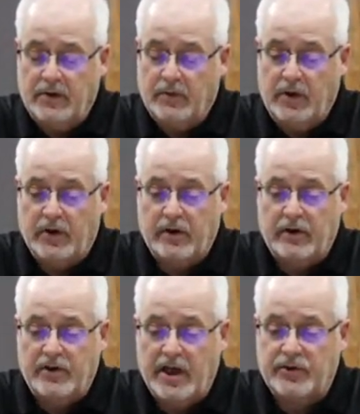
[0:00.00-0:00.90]
When we look at
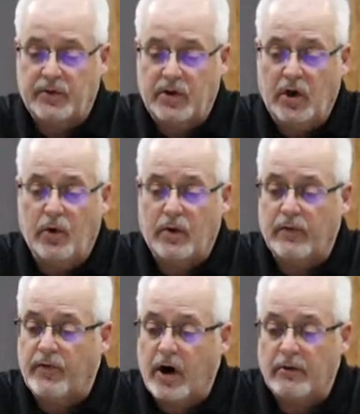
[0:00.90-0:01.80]
our text, we know
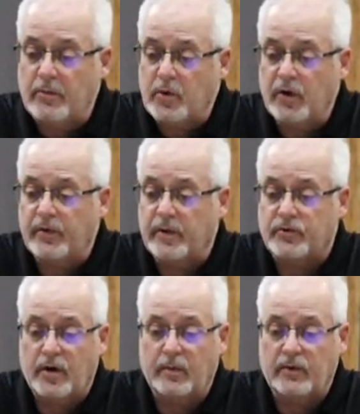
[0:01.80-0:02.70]
we're far removed from the
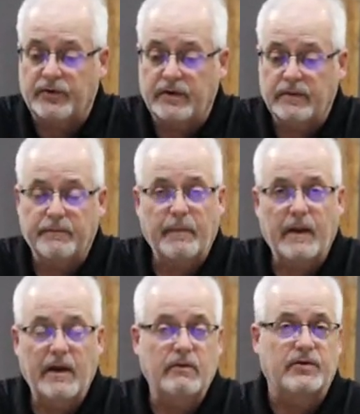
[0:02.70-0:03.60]
troubles.
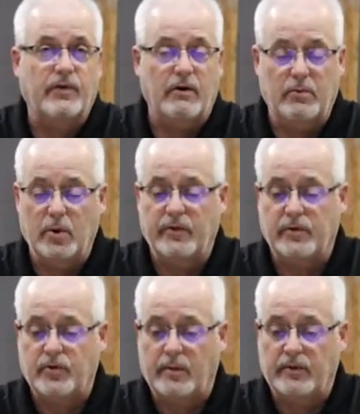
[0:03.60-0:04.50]
It was far removed
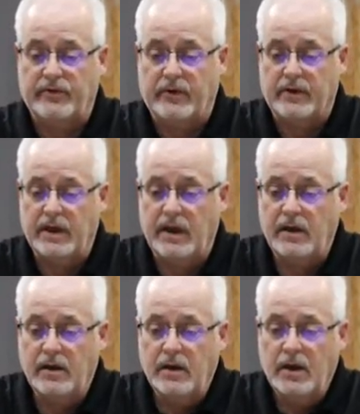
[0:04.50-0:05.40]
from the troubles of our
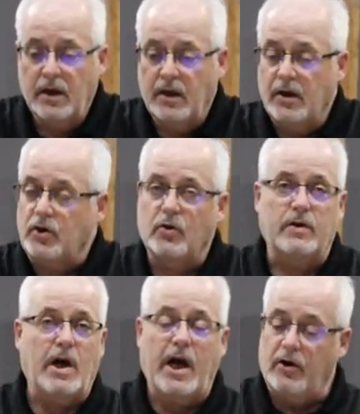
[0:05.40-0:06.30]
day. You
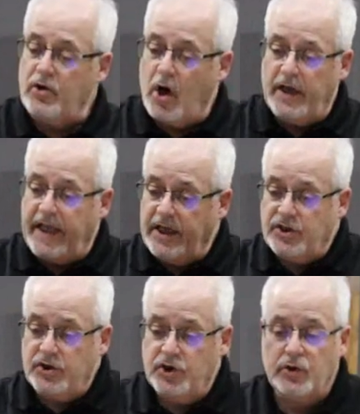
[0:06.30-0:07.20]
and I are not
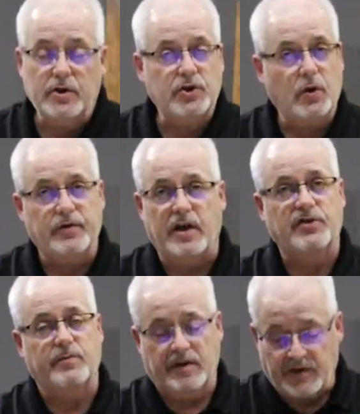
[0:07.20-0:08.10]
ancient Jewish Old
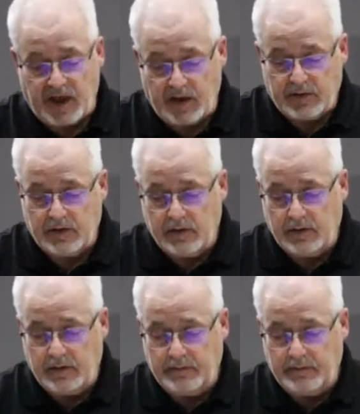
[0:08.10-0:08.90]
Testament saints.